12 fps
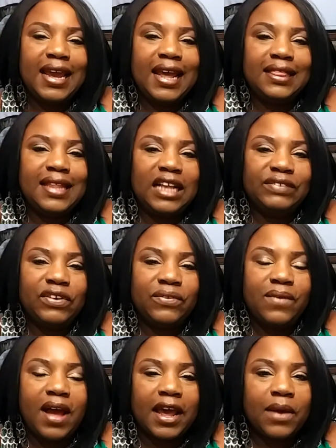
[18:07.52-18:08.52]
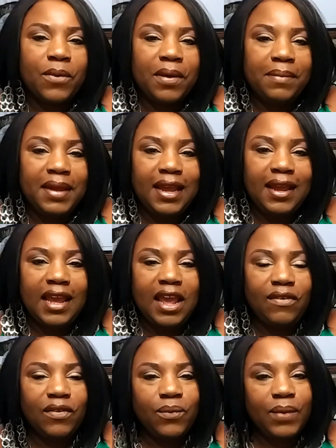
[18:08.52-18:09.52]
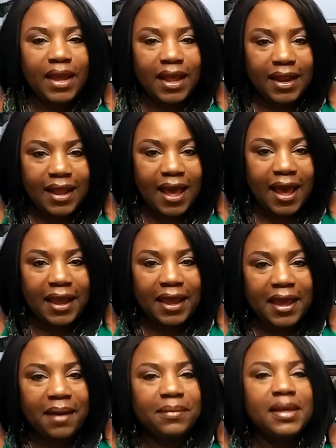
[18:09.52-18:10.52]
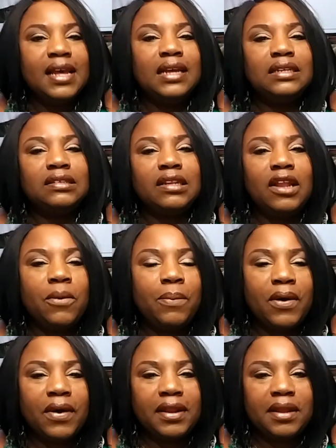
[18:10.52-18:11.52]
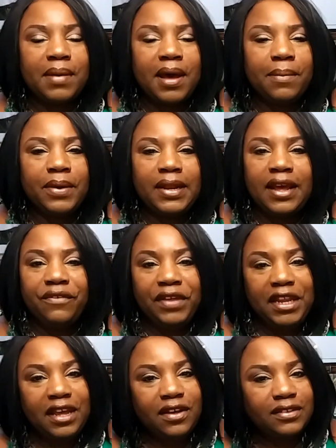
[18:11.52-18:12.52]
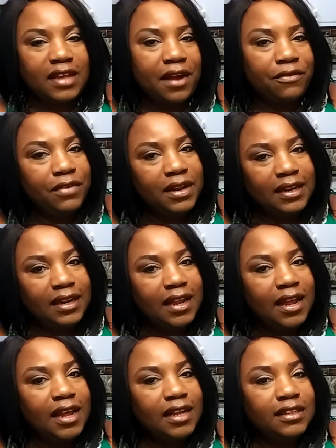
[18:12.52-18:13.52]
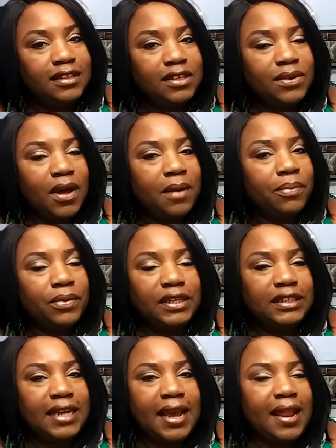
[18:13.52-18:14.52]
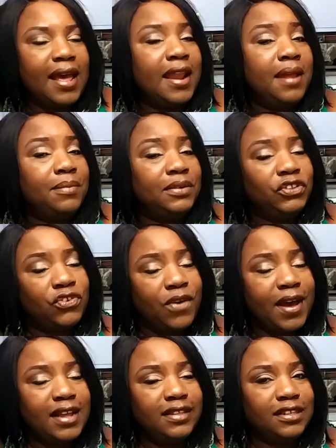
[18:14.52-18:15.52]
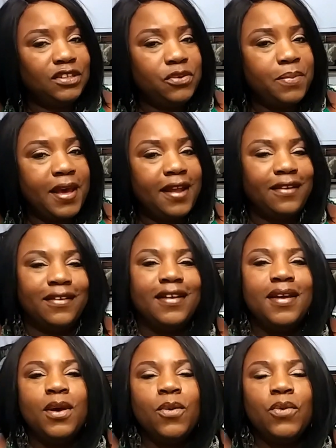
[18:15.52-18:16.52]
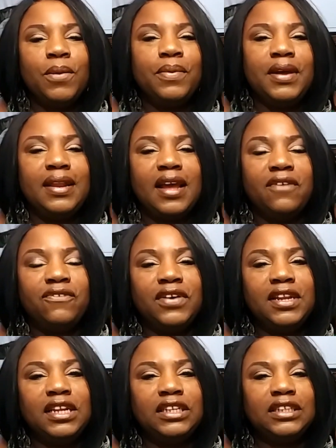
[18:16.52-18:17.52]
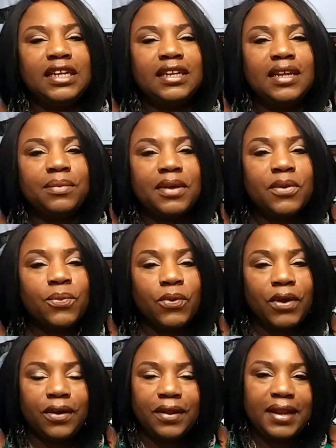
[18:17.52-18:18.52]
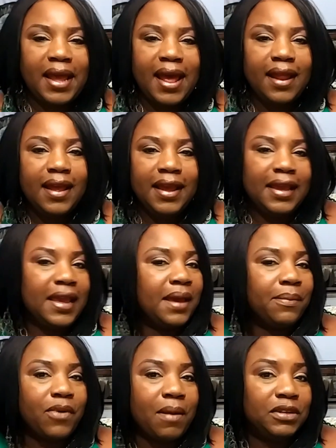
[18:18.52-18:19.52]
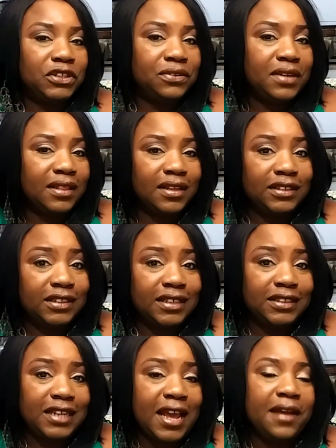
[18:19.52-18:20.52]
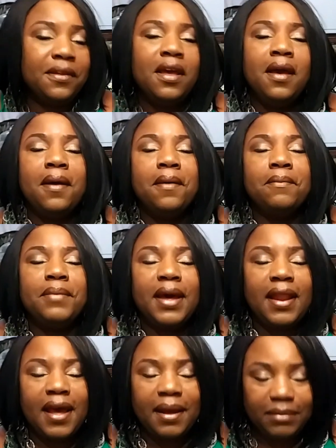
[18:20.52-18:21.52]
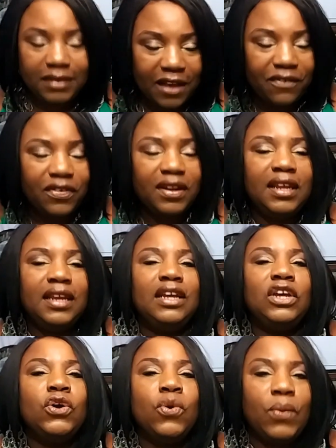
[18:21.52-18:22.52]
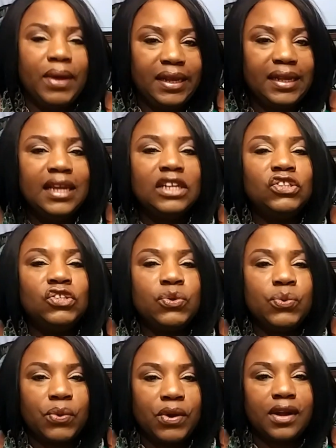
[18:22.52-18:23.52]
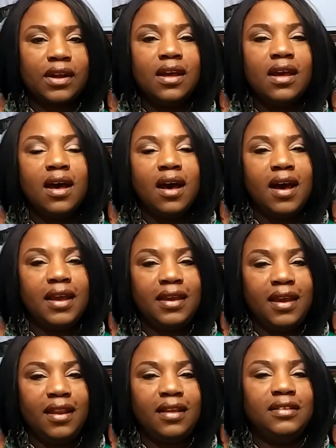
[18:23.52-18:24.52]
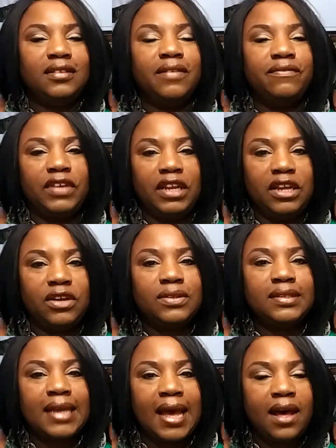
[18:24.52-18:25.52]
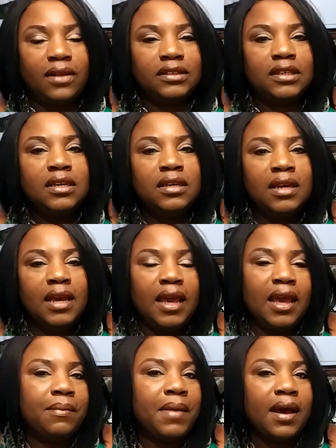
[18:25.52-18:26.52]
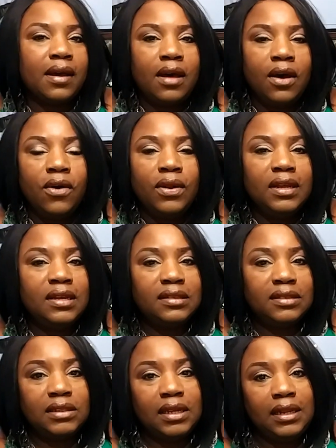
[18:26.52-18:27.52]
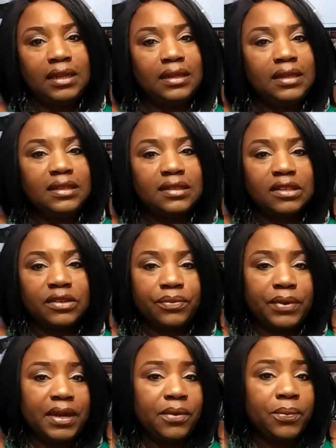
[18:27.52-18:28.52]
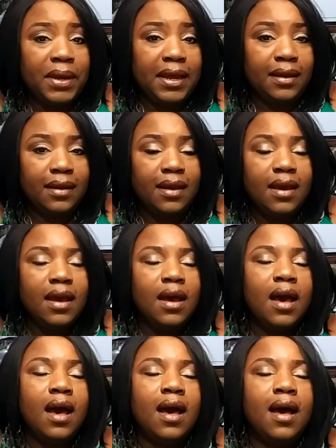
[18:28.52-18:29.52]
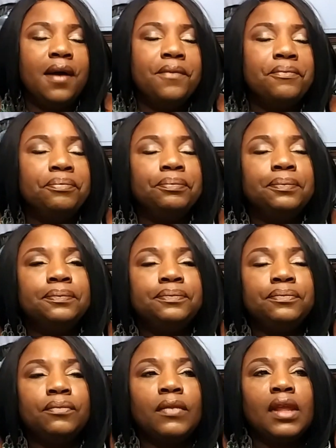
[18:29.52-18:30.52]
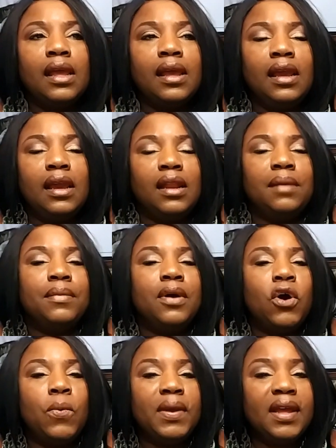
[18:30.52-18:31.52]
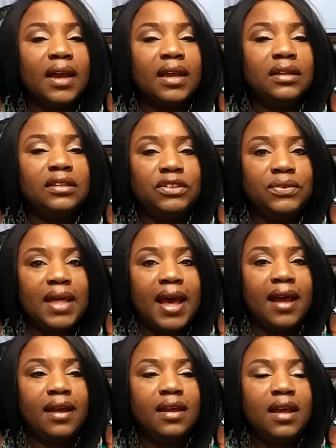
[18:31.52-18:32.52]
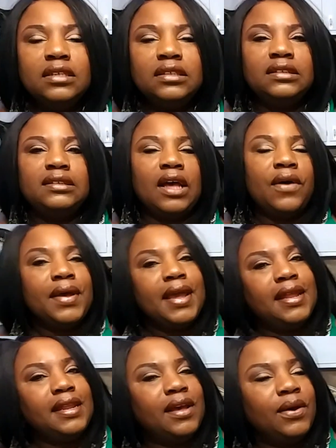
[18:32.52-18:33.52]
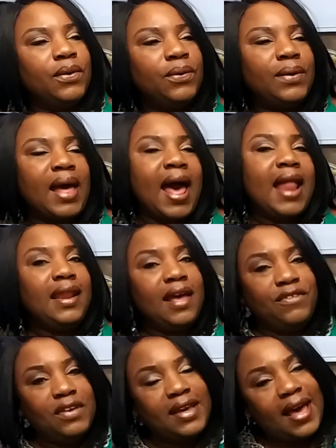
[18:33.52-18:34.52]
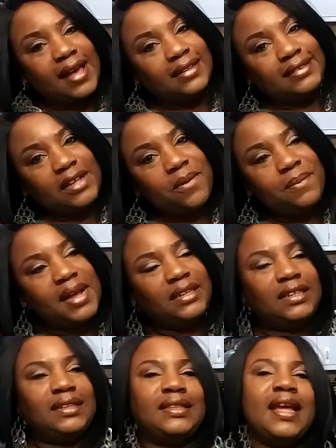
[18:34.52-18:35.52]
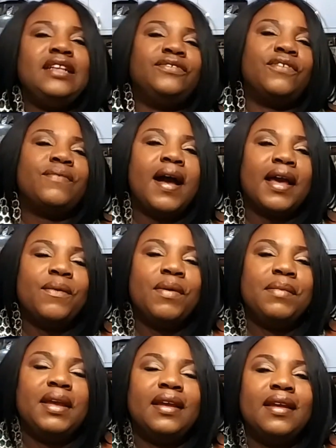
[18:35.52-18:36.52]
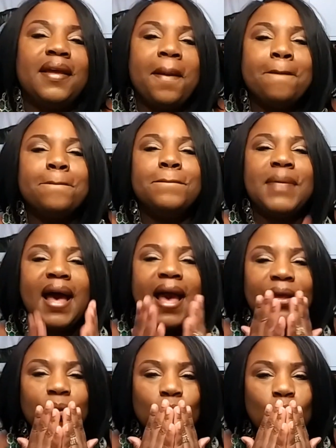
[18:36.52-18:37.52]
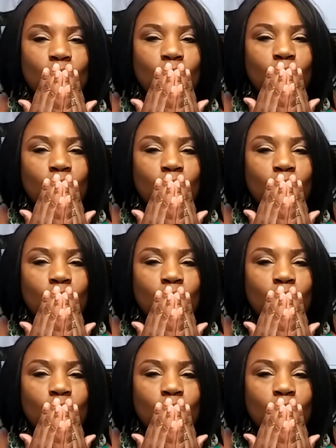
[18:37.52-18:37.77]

and thanks for rocking with me even when I am slow poking about putting out videos. I really do appreciate it, and I'm trying to do better with putting out footage, and I'm gonna work on that. Can't promise you nothing just yet, but I'm definitely going to work on getting some videos out, and my goal is at least 3 a week. And I'm hoping I can do that. So anywho, I love you guys so much, and thanks for rocking with me. Bye.